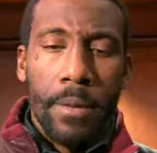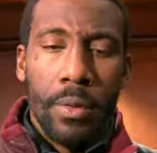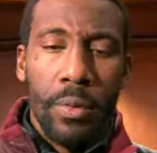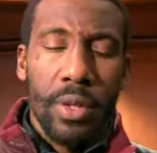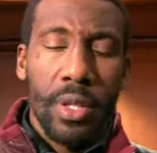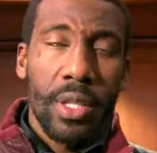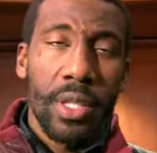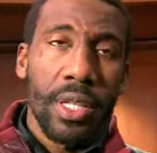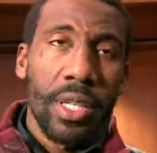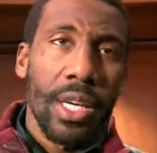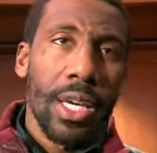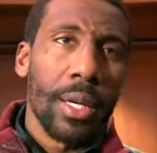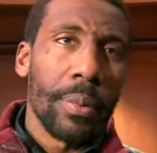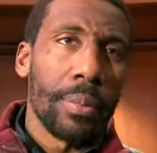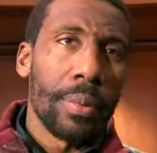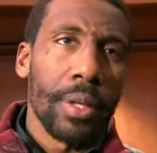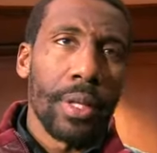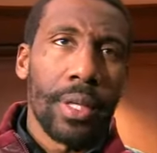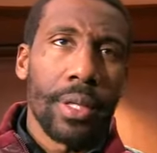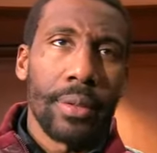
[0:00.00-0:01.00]
within the game
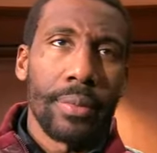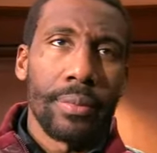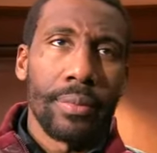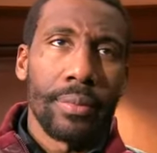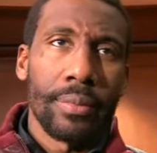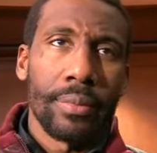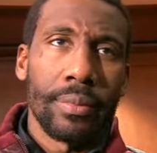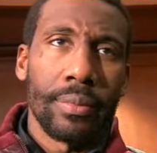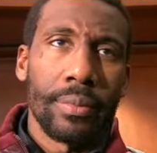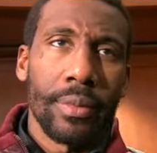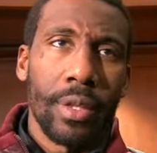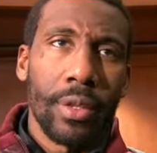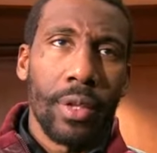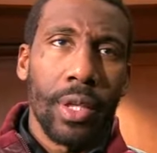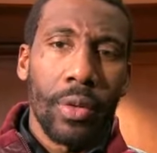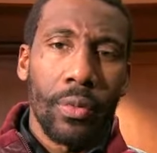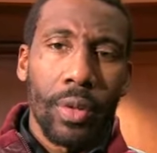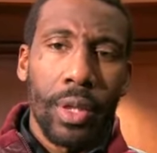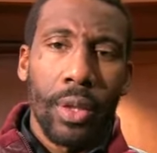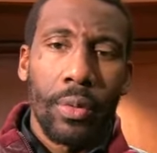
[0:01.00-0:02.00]
plan
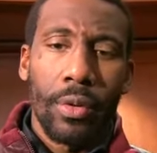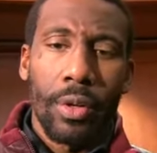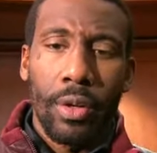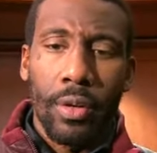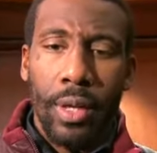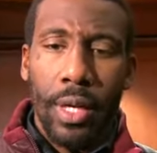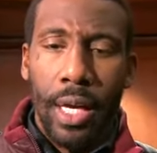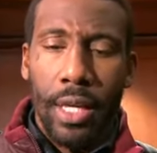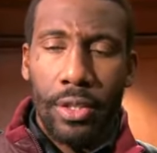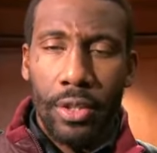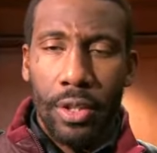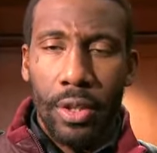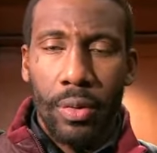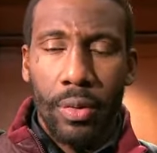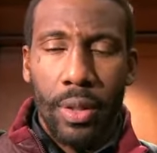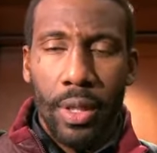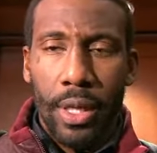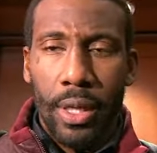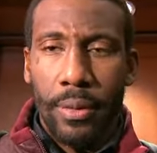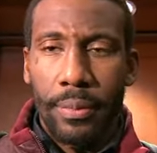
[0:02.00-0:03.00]
and really work on
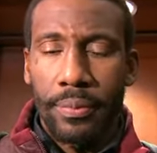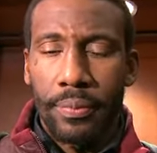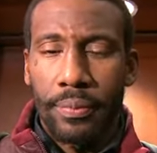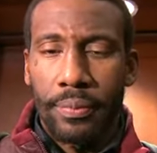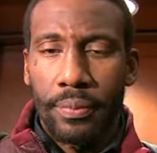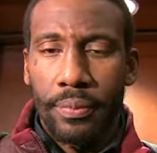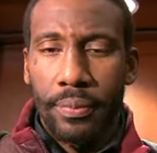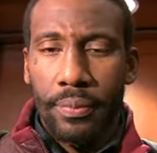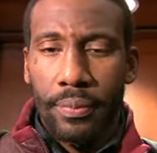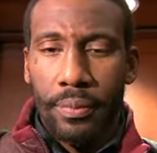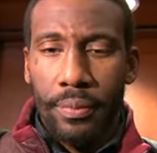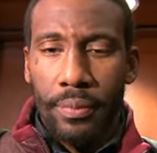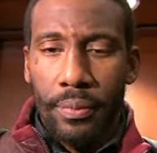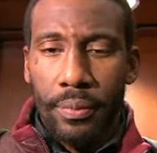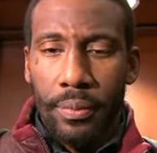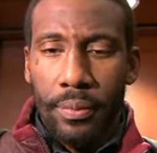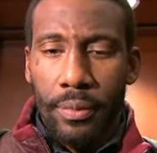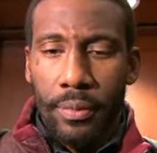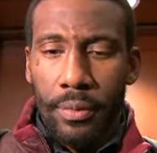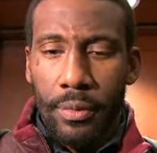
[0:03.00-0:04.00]
executing that. What was tough
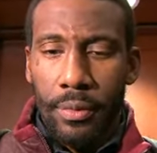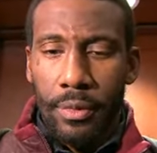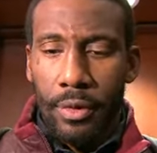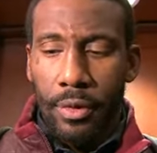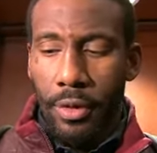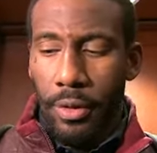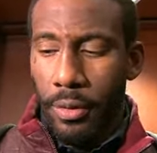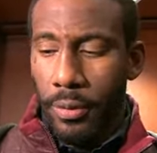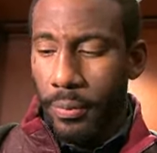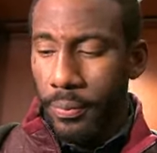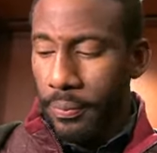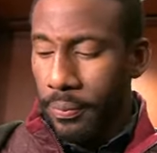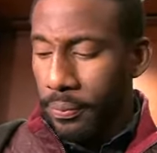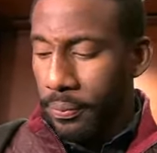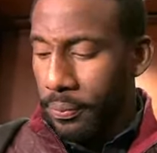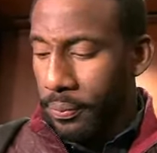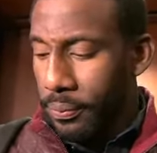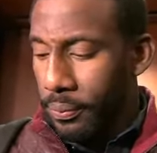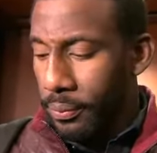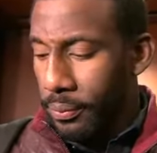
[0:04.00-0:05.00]
for you? I'm sorry,
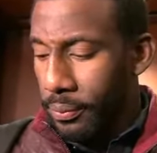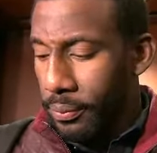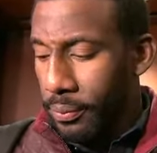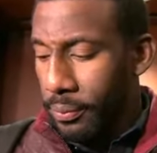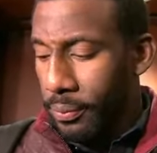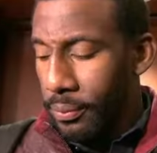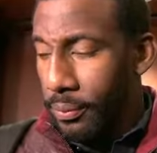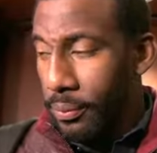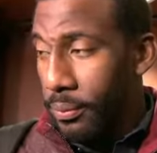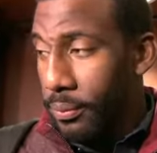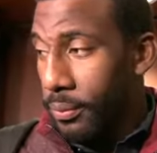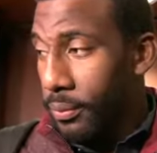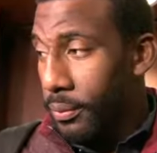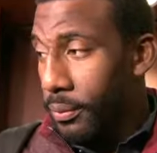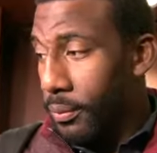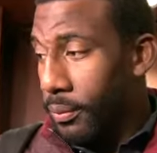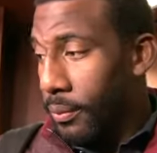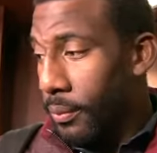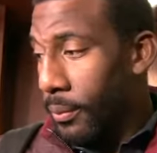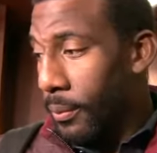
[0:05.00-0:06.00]
what was tough for you
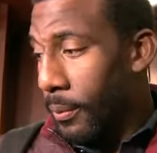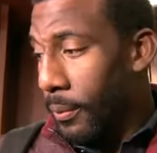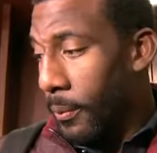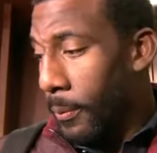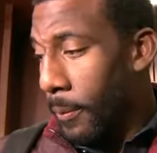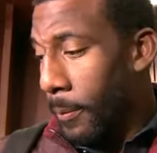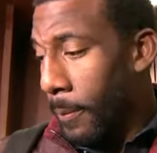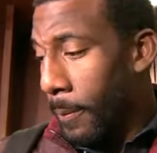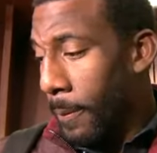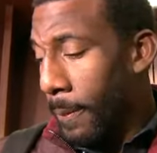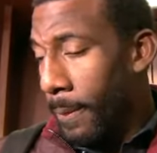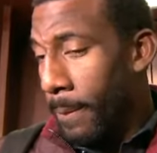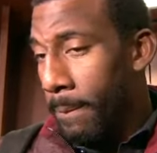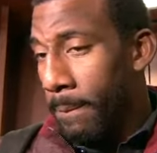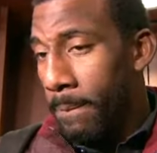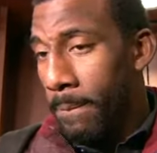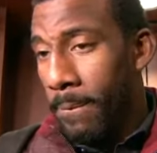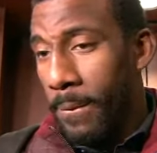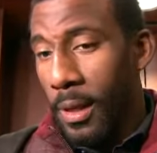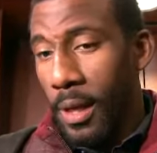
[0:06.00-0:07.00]
individually
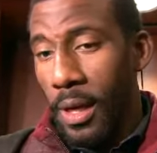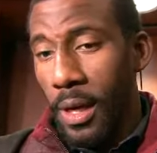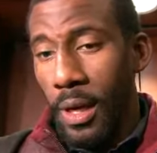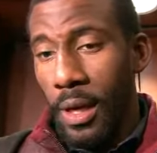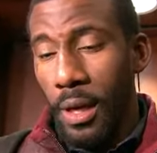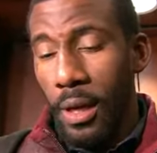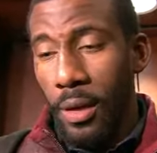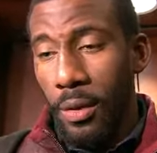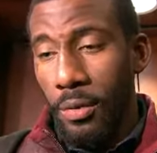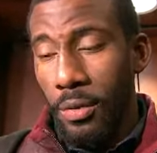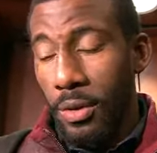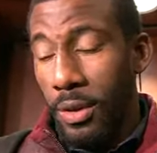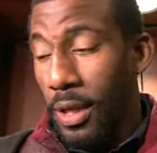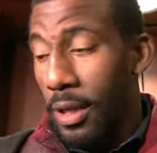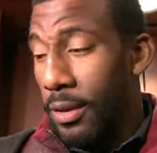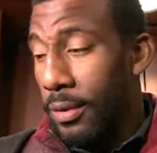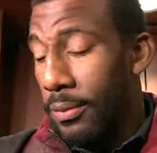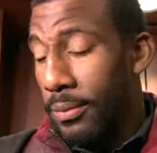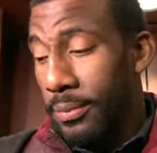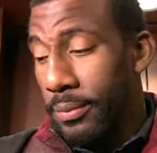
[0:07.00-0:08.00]
tonight? It was
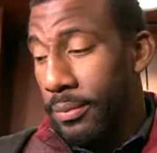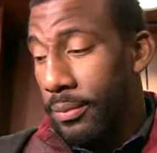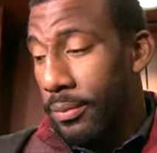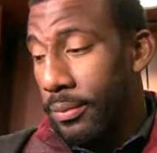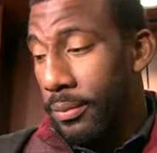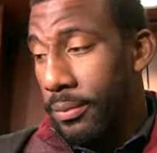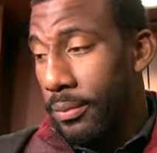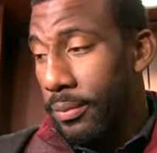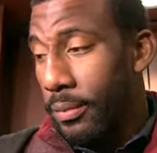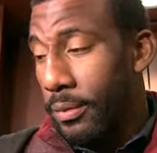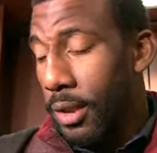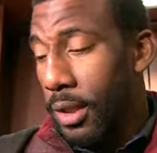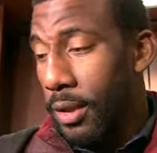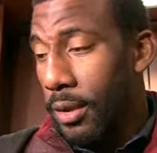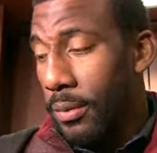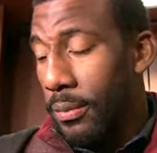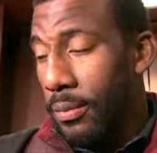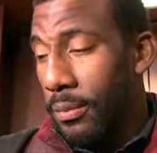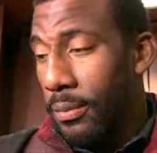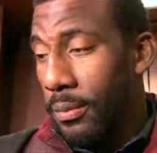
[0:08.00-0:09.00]
nothing.
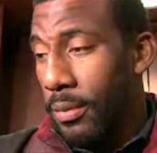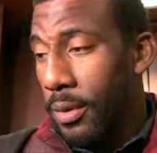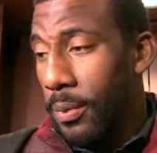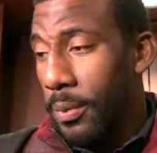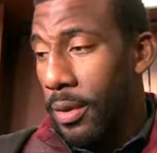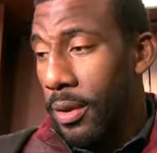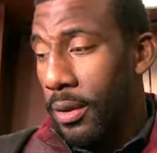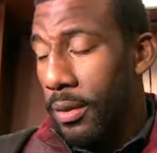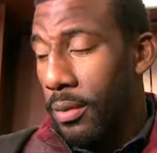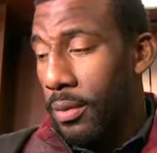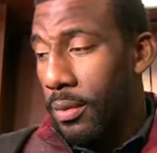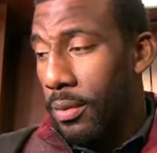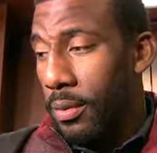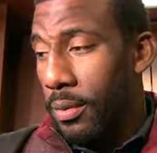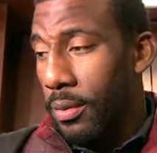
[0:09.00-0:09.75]
Nothing. I mean,